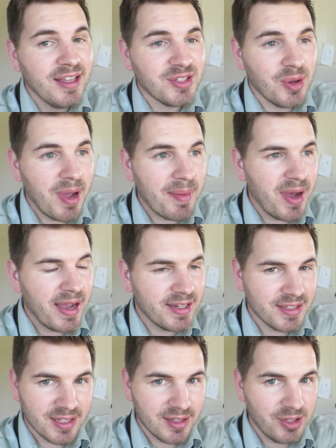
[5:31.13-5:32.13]
So my
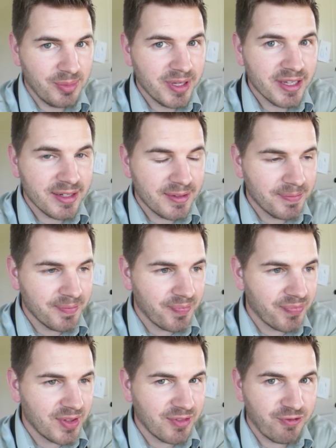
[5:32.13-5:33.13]
mind is a little bit
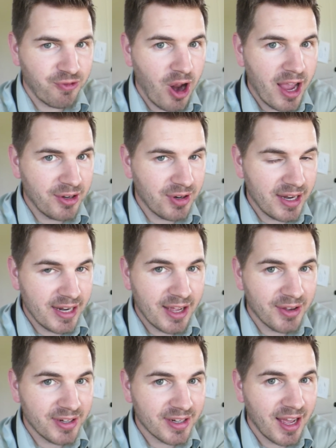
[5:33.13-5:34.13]
fried right
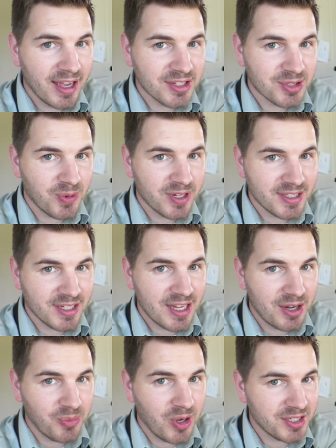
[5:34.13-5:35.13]
now, and I just want to sit
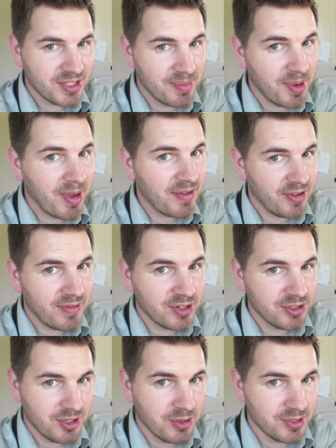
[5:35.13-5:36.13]
down and watch some of my
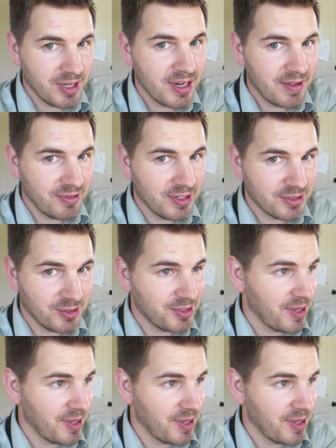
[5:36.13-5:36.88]
favorite shows on Netflix or